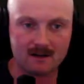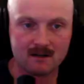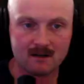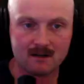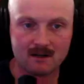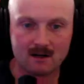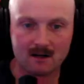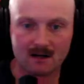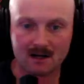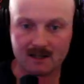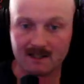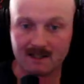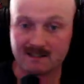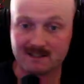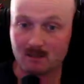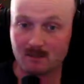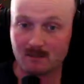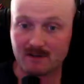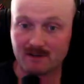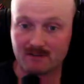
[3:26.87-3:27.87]
All right, that's
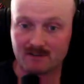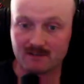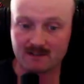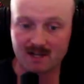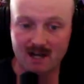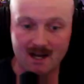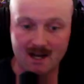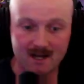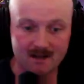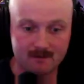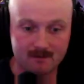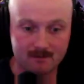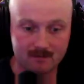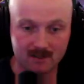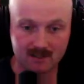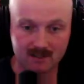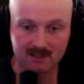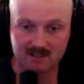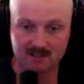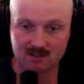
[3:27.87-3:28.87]
on me for dying,
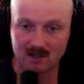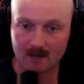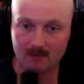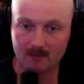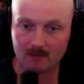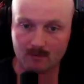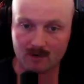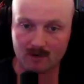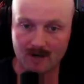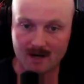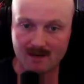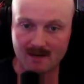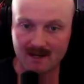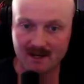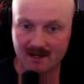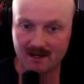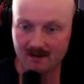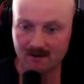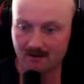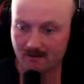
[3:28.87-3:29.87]
but let's grab them right back
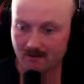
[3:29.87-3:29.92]
out.